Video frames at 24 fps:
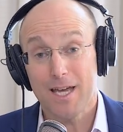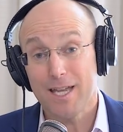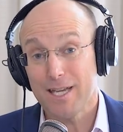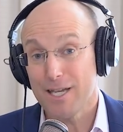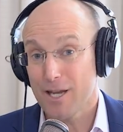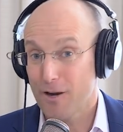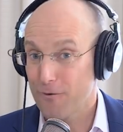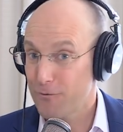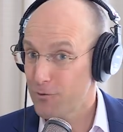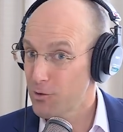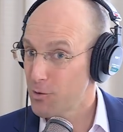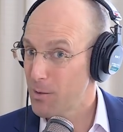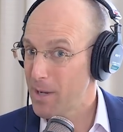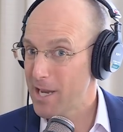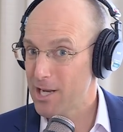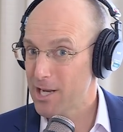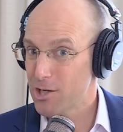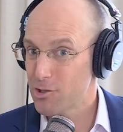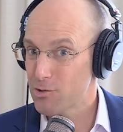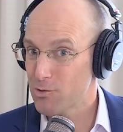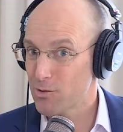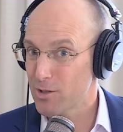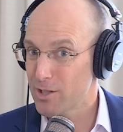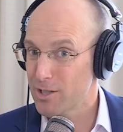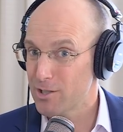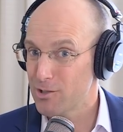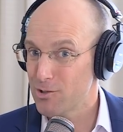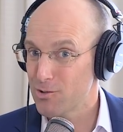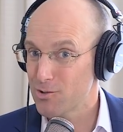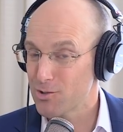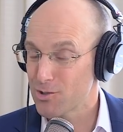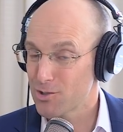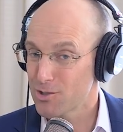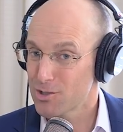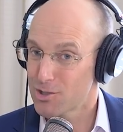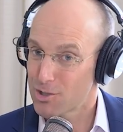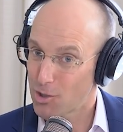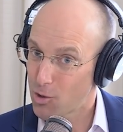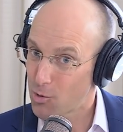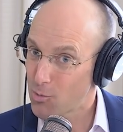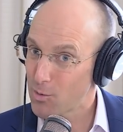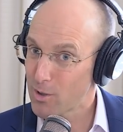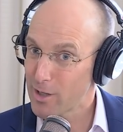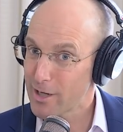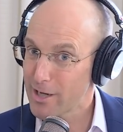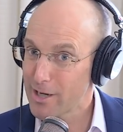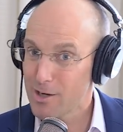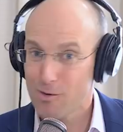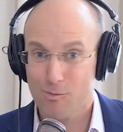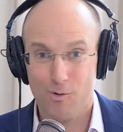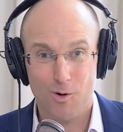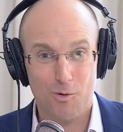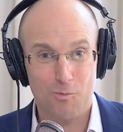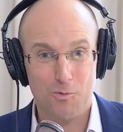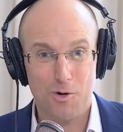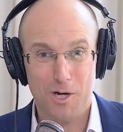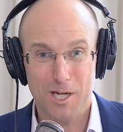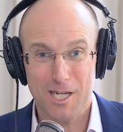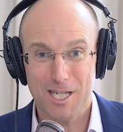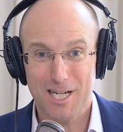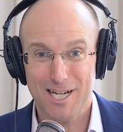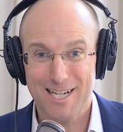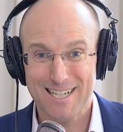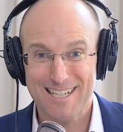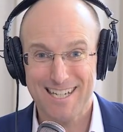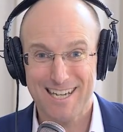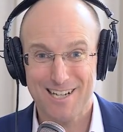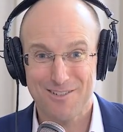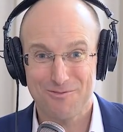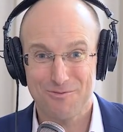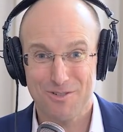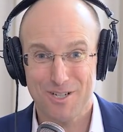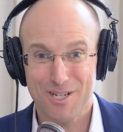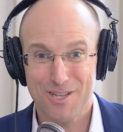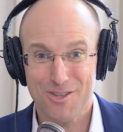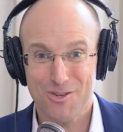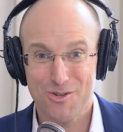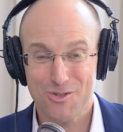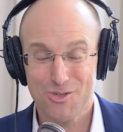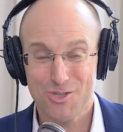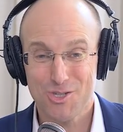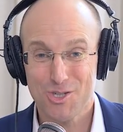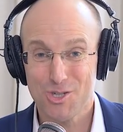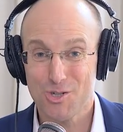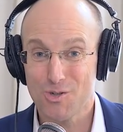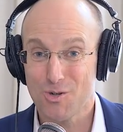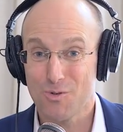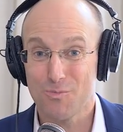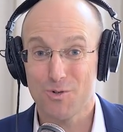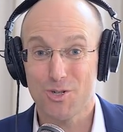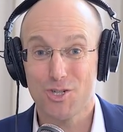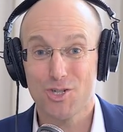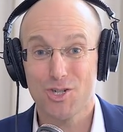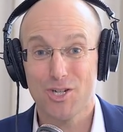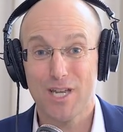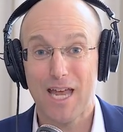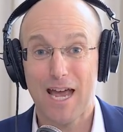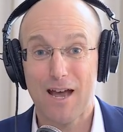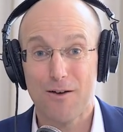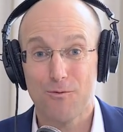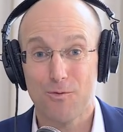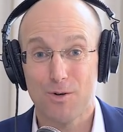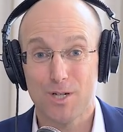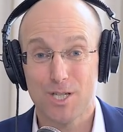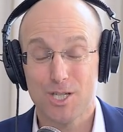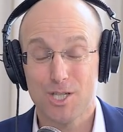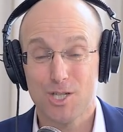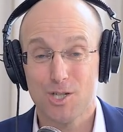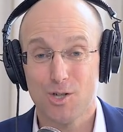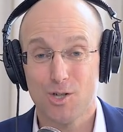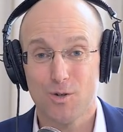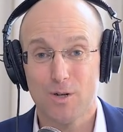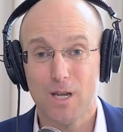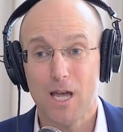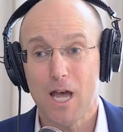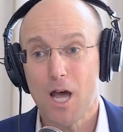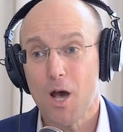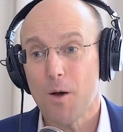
Now, for you Android users, don't worry, we're working on getting one of those too, and we should have one soon.